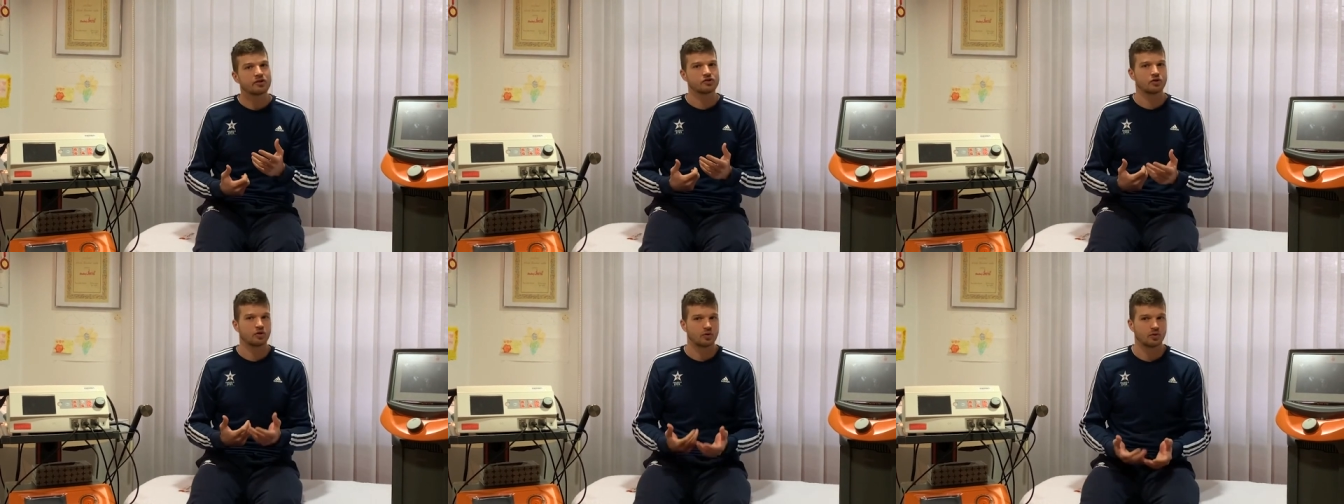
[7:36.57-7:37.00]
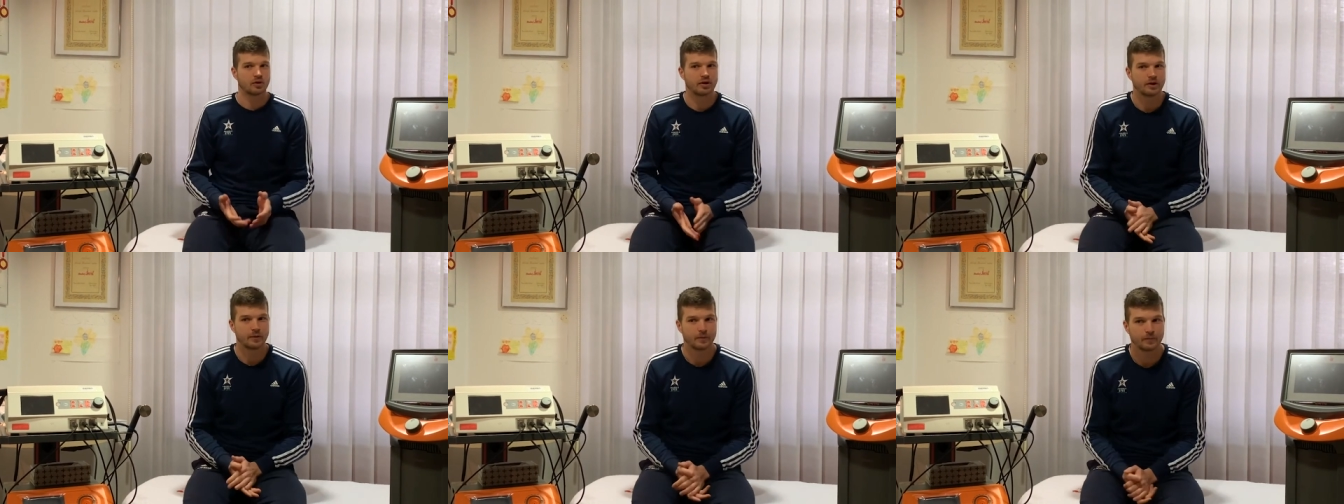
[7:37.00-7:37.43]

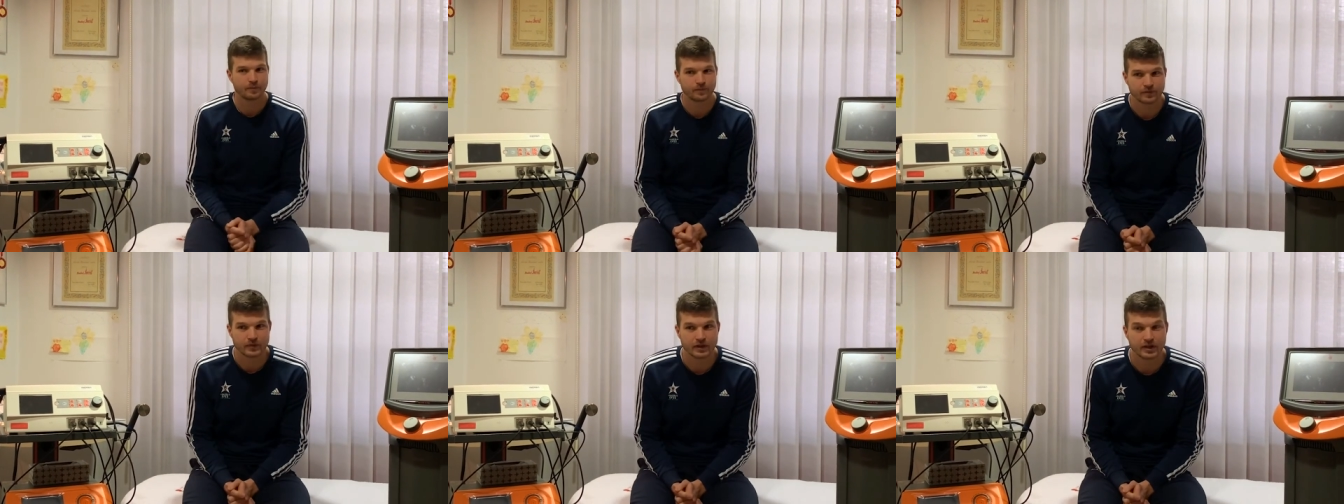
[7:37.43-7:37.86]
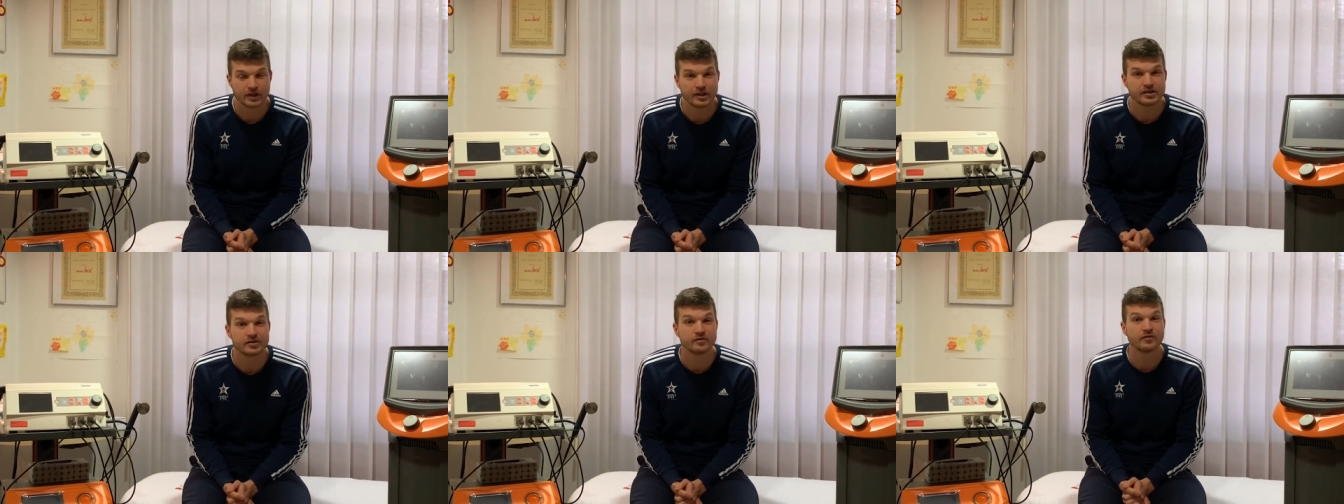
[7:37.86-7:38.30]
so
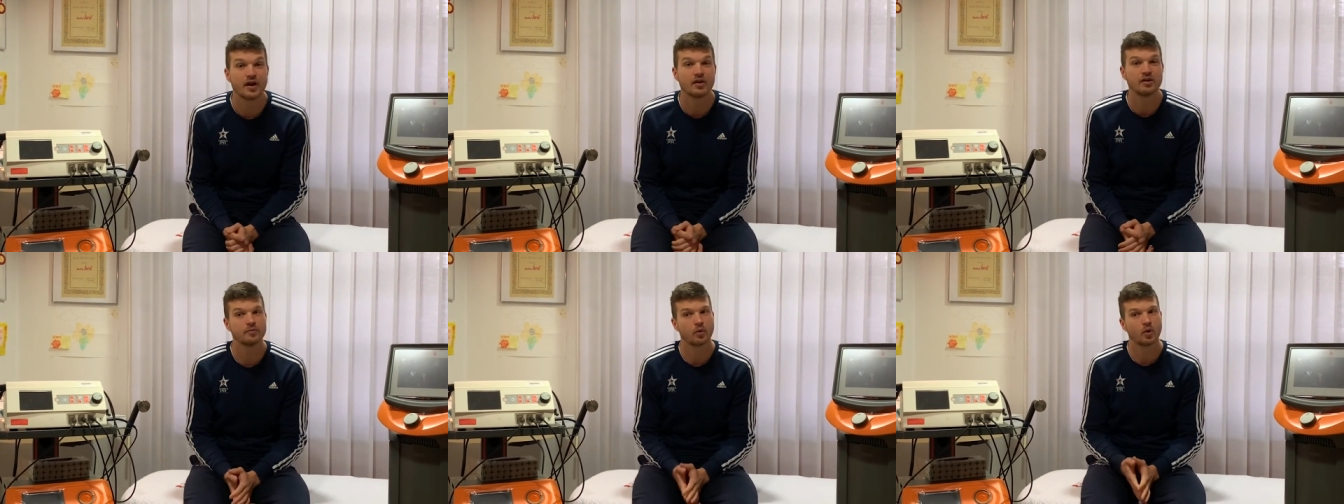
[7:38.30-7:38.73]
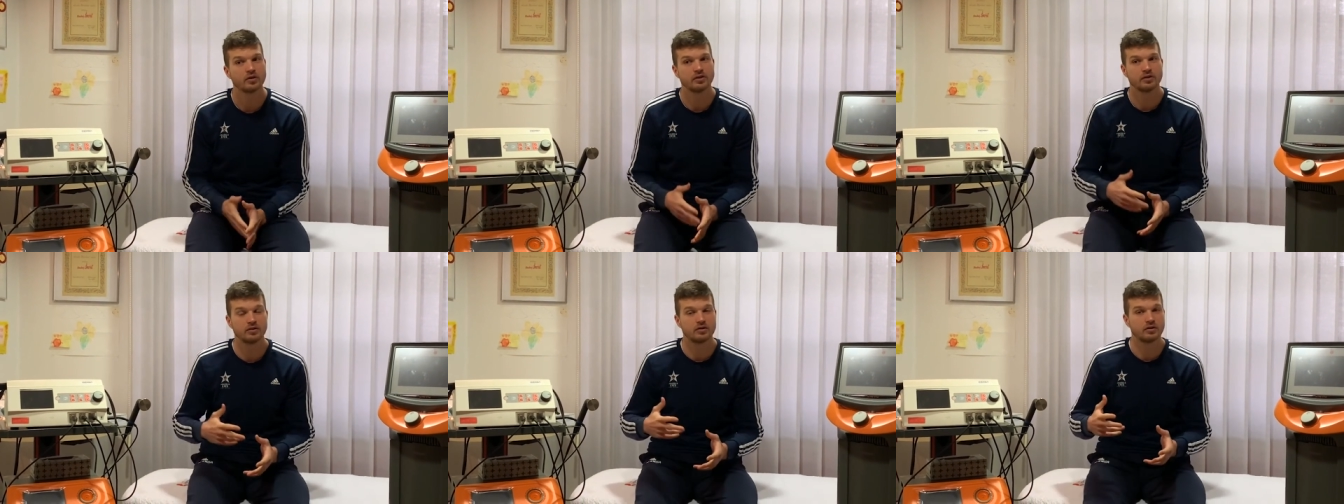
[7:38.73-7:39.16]
it's very
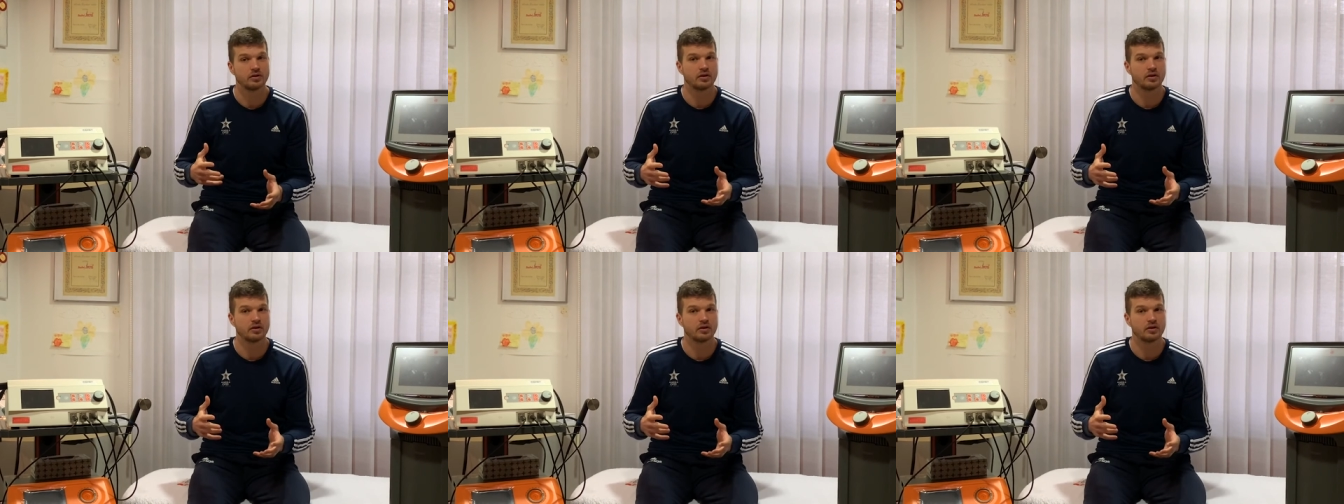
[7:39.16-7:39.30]
important